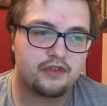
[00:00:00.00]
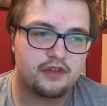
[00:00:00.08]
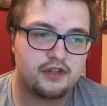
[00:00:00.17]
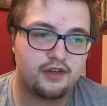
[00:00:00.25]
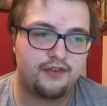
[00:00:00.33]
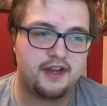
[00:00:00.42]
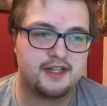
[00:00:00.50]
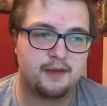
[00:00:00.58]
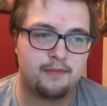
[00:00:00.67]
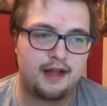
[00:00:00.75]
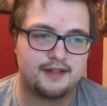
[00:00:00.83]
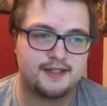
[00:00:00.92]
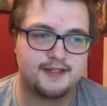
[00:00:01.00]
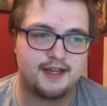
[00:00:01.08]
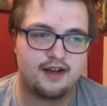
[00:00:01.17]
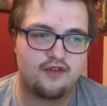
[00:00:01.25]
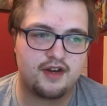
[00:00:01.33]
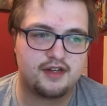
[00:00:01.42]
defeating
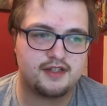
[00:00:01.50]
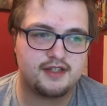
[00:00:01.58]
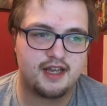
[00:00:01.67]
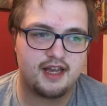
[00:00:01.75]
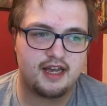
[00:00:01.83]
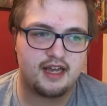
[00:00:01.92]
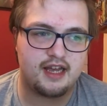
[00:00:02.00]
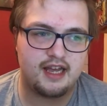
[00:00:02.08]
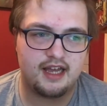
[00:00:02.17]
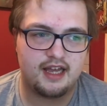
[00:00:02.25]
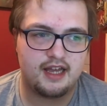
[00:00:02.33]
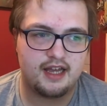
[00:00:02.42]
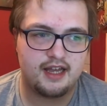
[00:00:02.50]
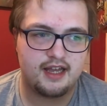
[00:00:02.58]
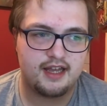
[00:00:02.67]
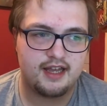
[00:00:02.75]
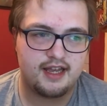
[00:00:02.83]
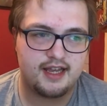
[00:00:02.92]
Balthazar and uh,
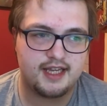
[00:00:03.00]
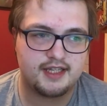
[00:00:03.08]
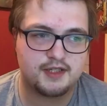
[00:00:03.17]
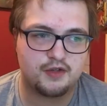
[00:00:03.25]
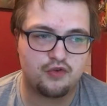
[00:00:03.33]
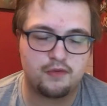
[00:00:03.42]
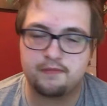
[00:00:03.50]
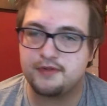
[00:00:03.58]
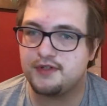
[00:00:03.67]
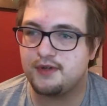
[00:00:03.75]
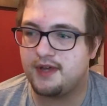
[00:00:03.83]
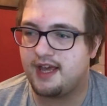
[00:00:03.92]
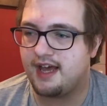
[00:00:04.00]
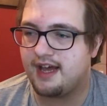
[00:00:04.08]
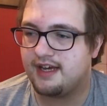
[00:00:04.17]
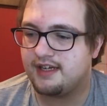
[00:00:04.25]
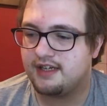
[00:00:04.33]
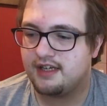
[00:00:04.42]
his group. So, yeah.
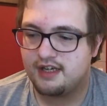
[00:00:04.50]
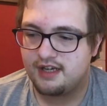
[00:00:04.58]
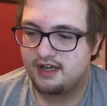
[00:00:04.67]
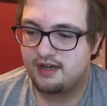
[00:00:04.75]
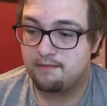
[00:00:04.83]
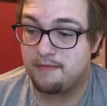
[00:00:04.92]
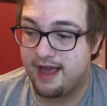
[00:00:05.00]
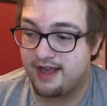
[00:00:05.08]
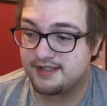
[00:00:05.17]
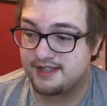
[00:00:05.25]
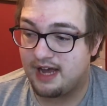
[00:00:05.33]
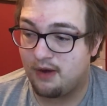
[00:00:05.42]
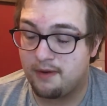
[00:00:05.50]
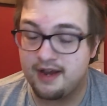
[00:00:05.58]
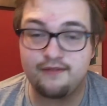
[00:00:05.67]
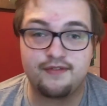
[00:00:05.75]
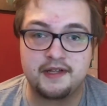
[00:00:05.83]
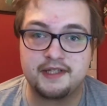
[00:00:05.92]
May is now
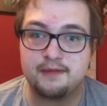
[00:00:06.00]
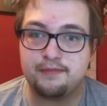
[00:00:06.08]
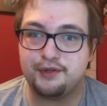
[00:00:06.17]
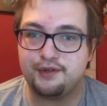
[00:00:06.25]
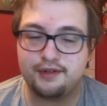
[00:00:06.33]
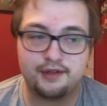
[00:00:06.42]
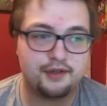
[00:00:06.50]
invincible.